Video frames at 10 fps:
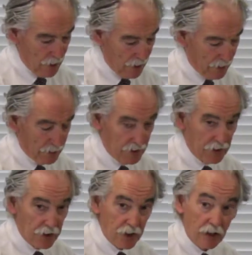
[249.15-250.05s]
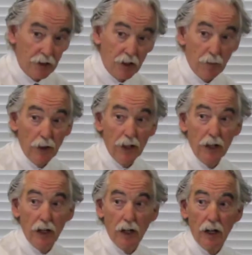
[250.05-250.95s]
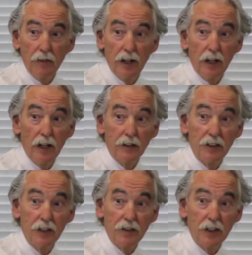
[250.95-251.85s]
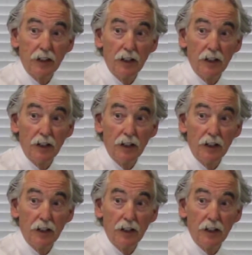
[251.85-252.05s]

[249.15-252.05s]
and I did this on somebody and they got dizzy.